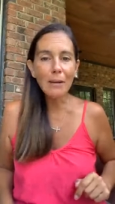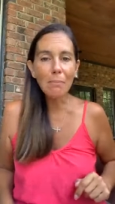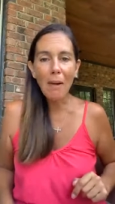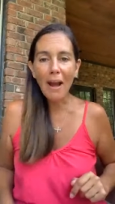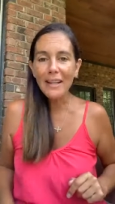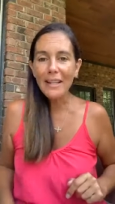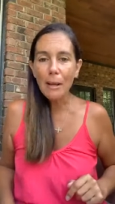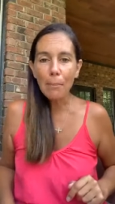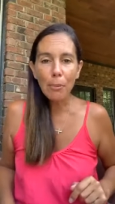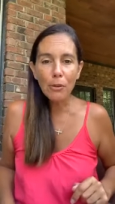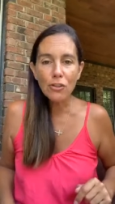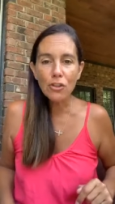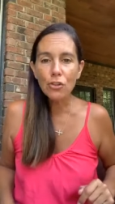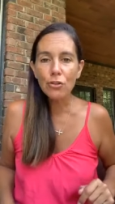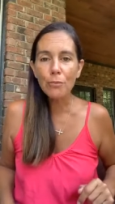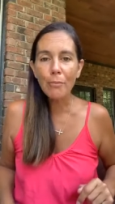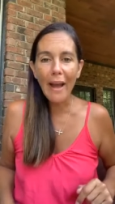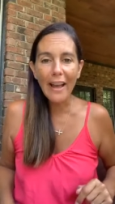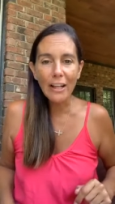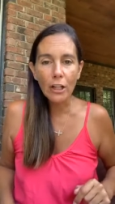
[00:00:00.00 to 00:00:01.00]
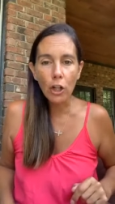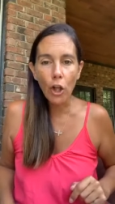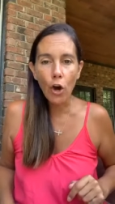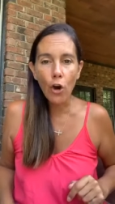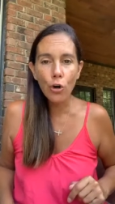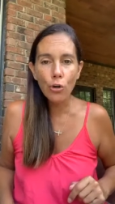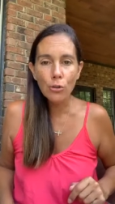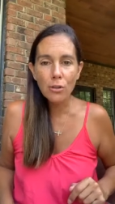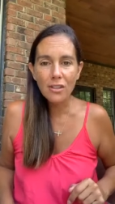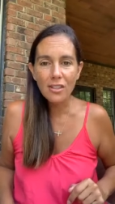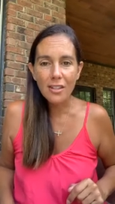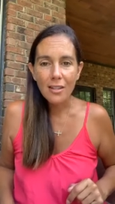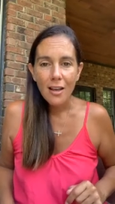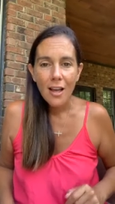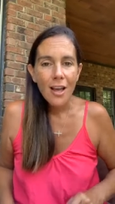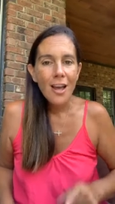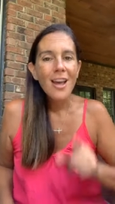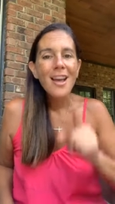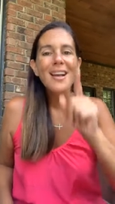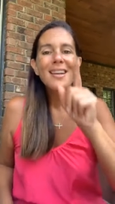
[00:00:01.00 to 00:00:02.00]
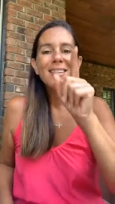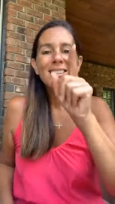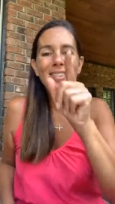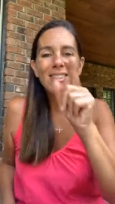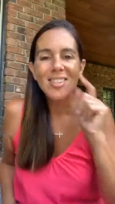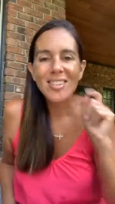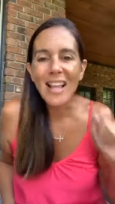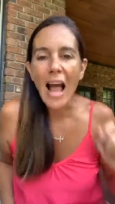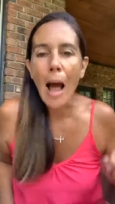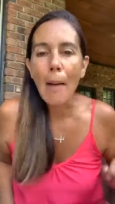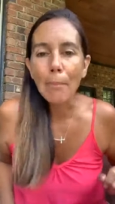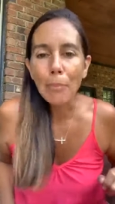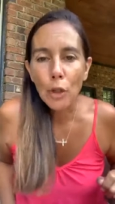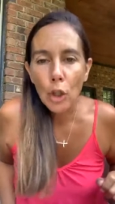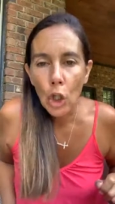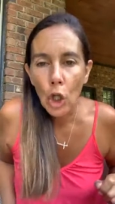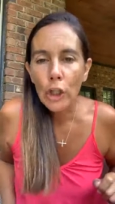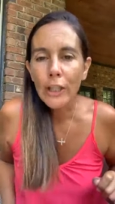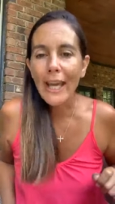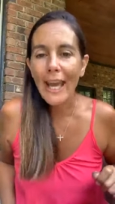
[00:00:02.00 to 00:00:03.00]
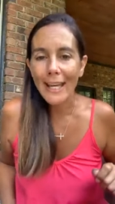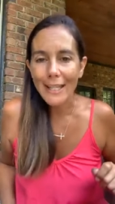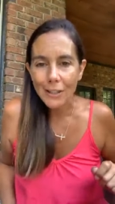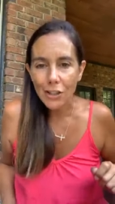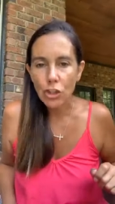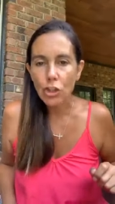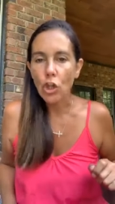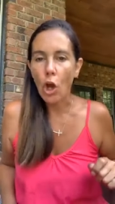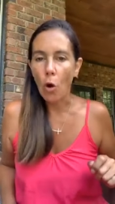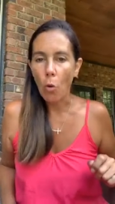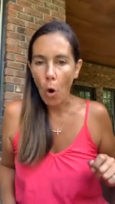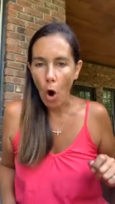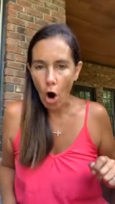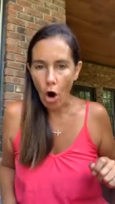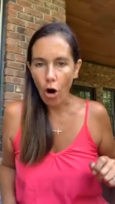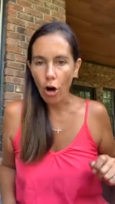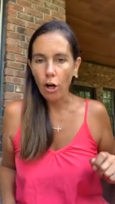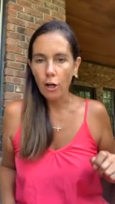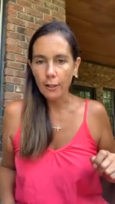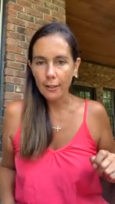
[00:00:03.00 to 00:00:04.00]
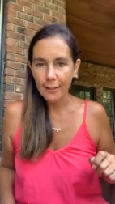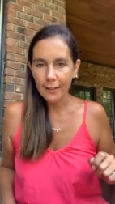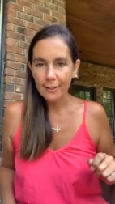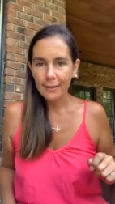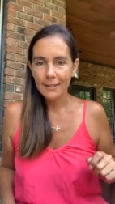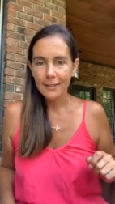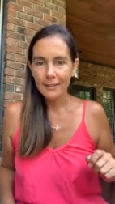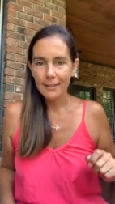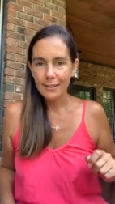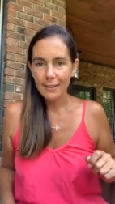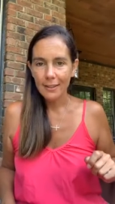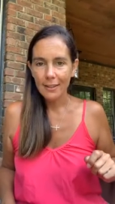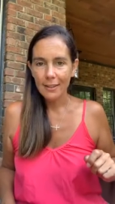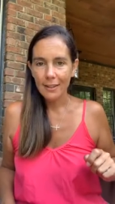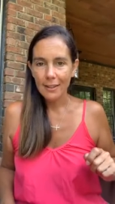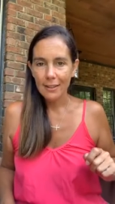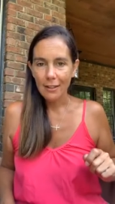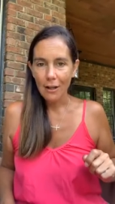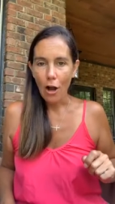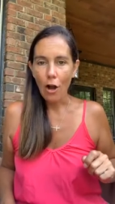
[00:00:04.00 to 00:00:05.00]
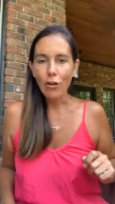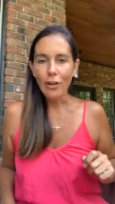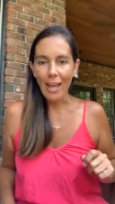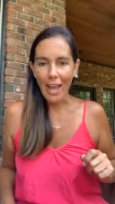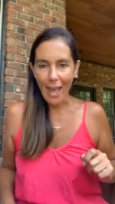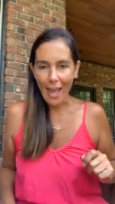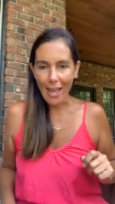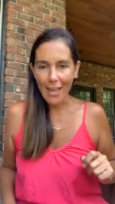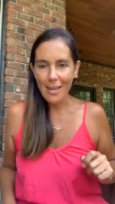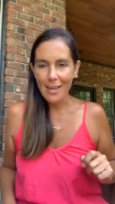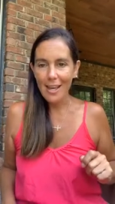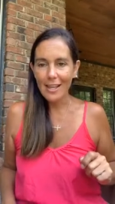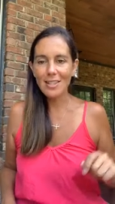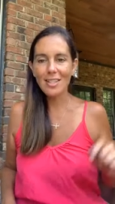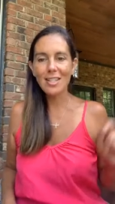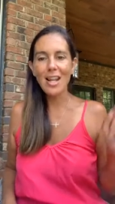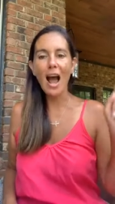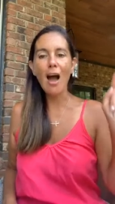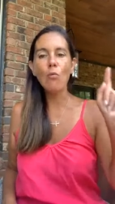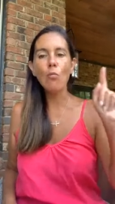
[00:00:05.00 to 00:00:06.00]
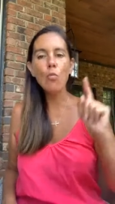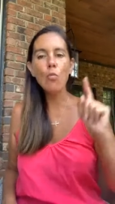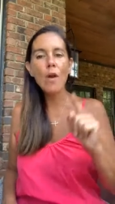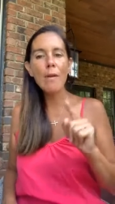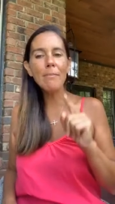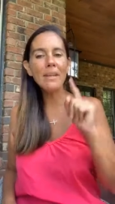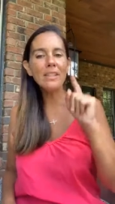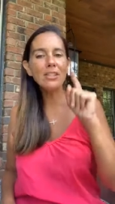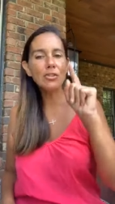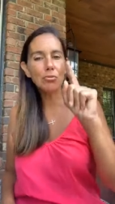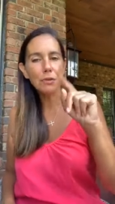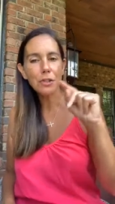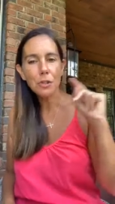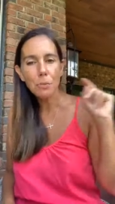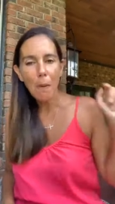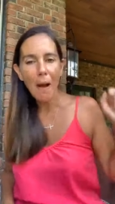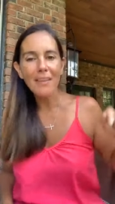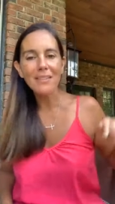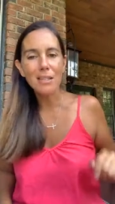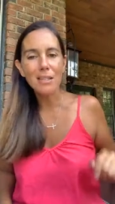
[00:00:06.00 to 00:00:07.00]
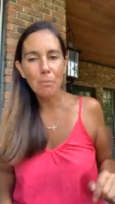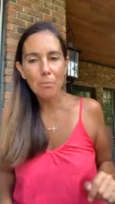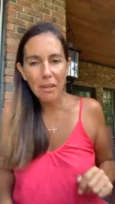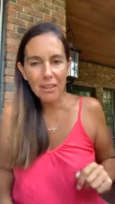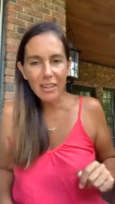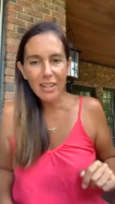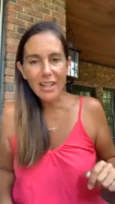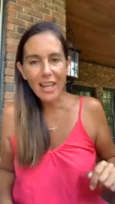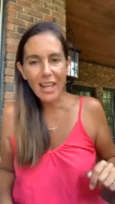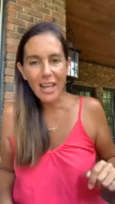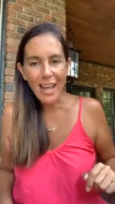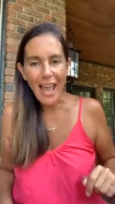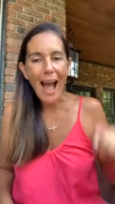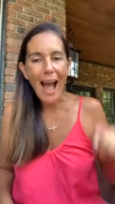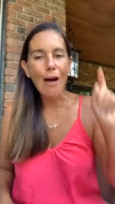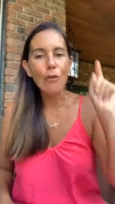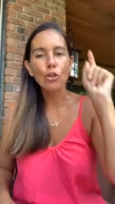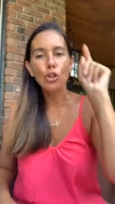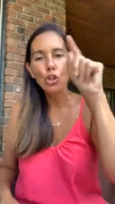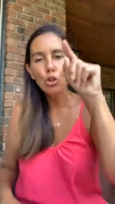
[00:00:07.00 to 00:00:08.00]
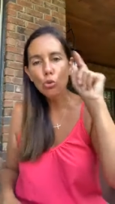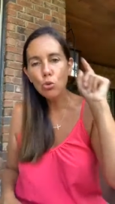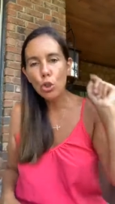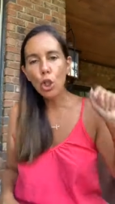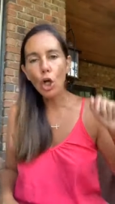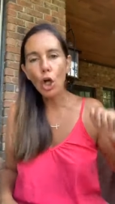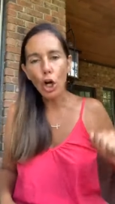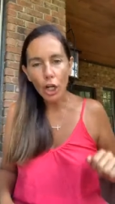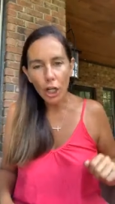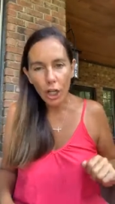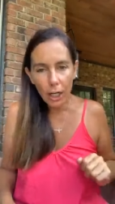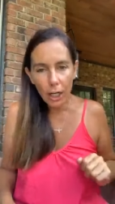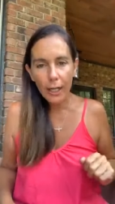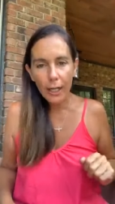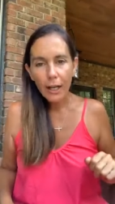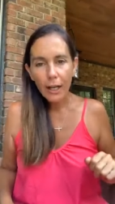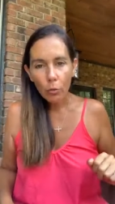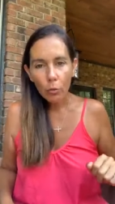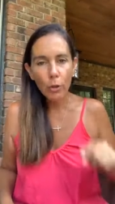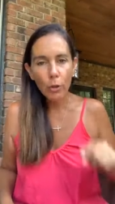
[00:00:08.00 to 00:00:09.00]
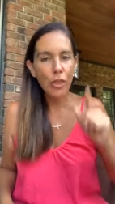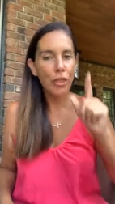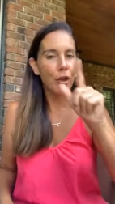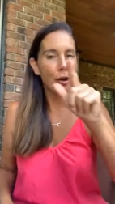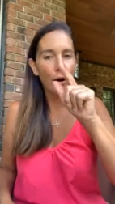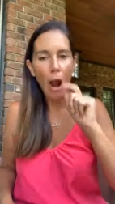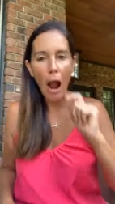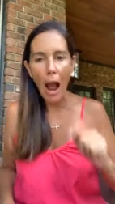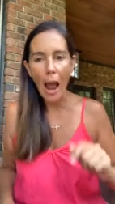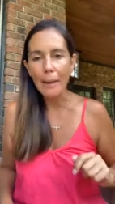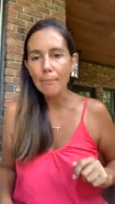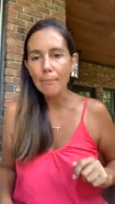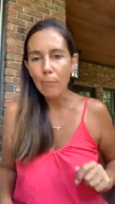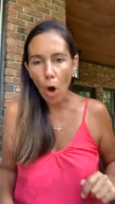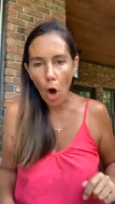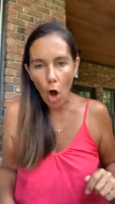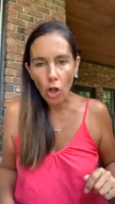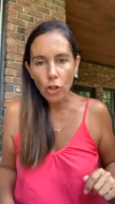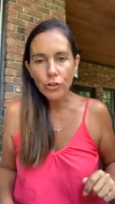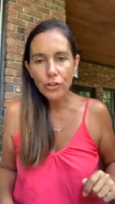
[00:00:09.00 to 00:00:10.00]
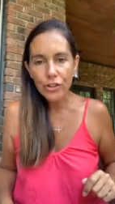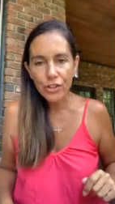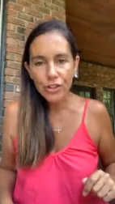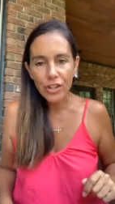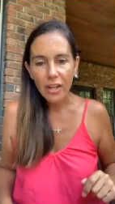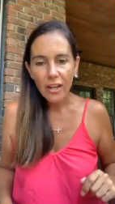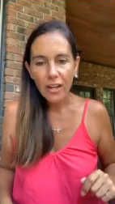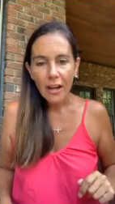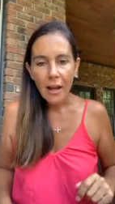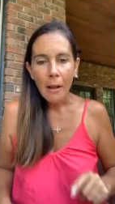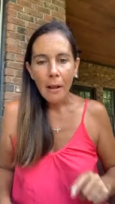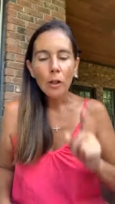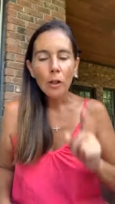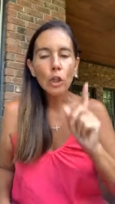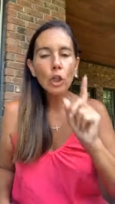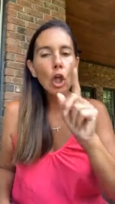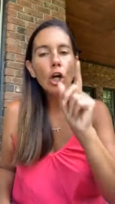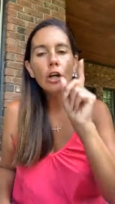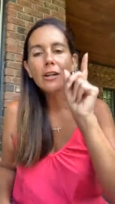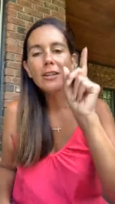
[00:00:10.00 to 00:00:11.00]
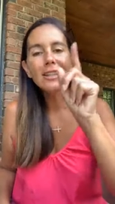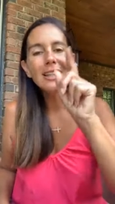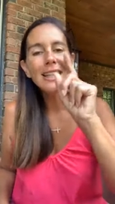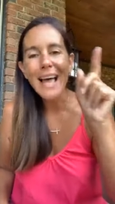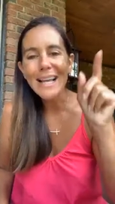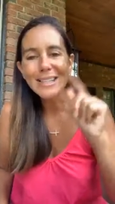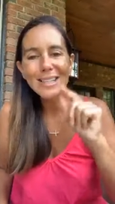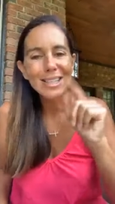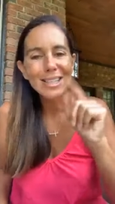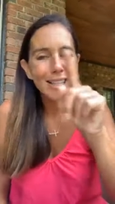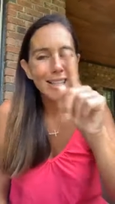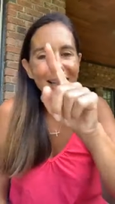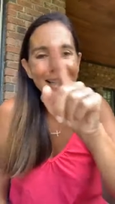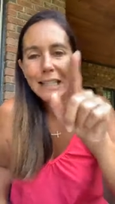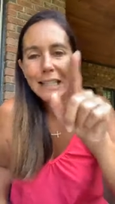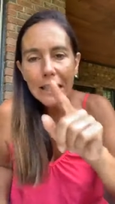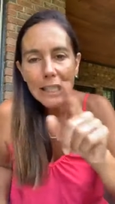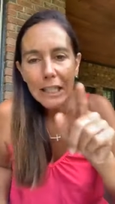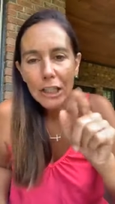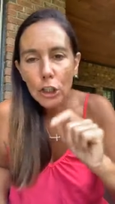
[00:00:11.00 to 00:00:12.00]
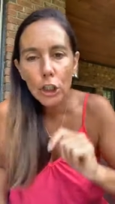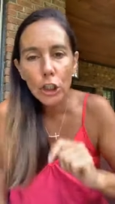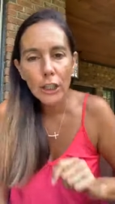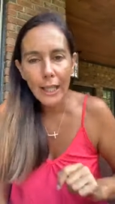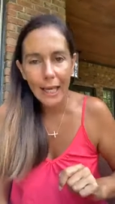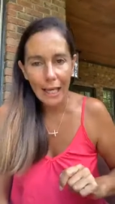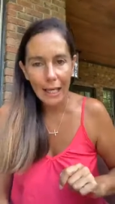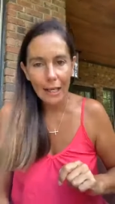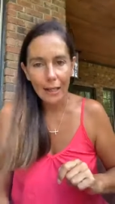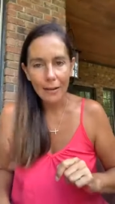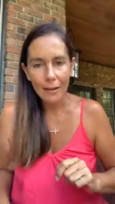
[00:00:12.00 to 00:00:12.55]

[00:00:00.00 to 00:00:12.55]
my nipples through my clothes, stop looking so hard. Okay? It's not women's responsibility how you look with your eyeballs. Look less clearly.